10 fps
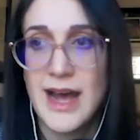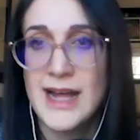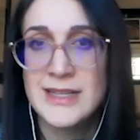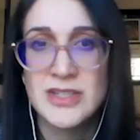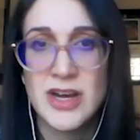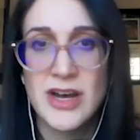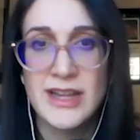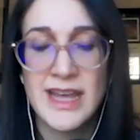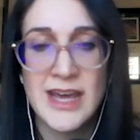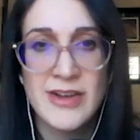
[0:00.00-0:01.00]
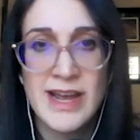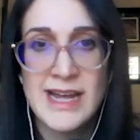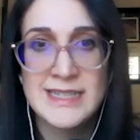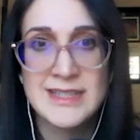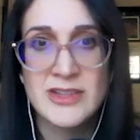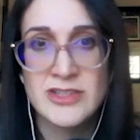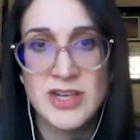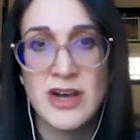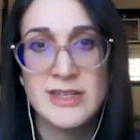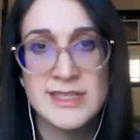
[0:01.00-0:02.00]
And on the other hand, there's
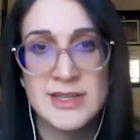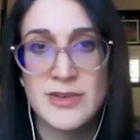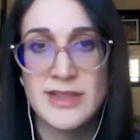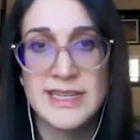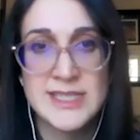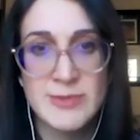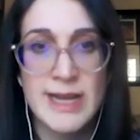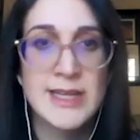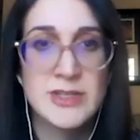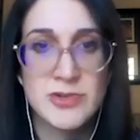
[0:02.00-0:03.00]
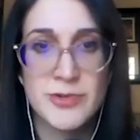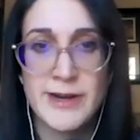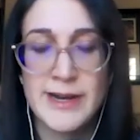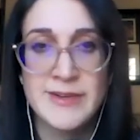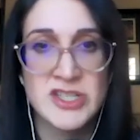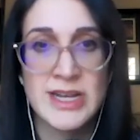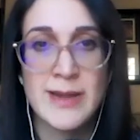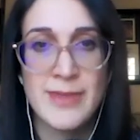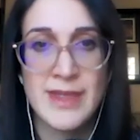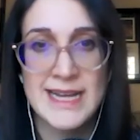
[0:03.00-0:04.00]
also this regulatory
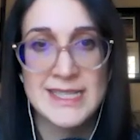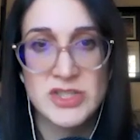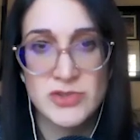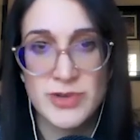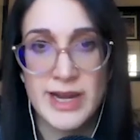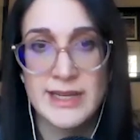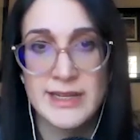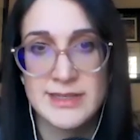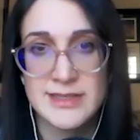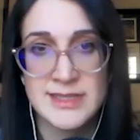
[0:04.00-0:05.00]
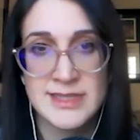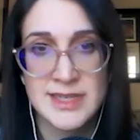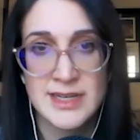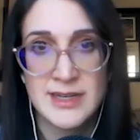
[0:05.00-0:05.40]
regime that strangles